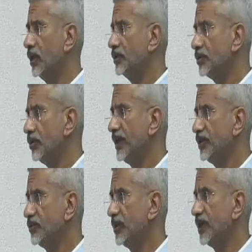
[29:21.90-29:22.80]
So let
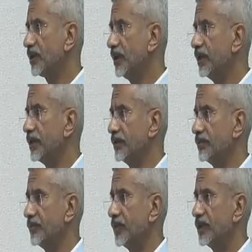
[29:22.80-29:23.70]
us be clear
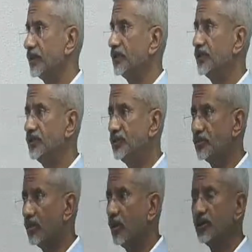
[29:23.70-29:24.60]
that this is
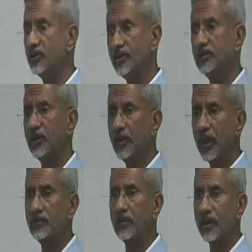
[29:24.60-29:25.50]
not just
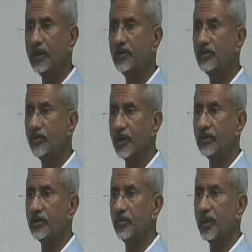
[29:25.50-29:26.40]
about the rise of
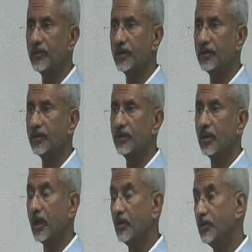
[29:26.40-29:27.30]
another power,
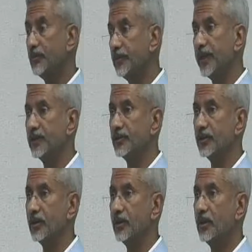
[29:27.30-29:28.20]
however major.
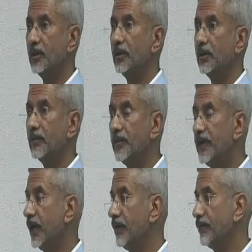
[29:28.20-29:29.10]
We
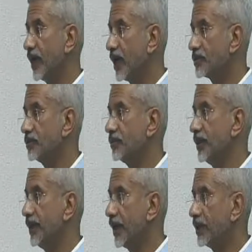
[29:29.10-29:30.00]
have
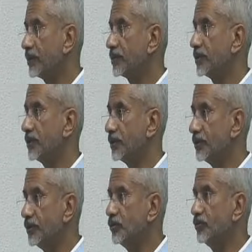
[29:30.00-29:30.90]
actually entered a
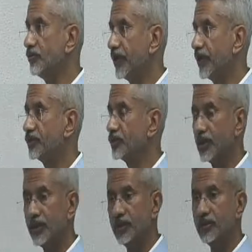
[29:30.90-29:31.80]
new phase
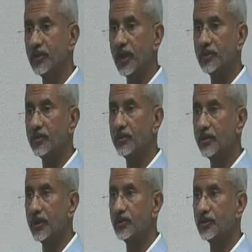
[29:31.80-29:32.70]
in international
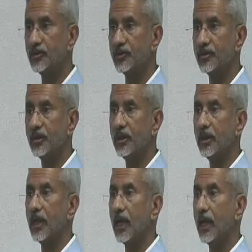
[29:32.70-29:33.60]
relations,
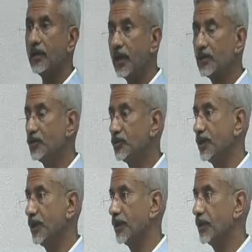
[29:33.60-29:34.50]
and
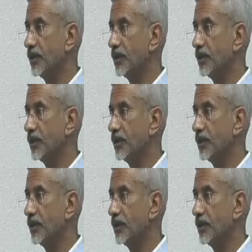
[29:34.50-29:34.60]
naturally,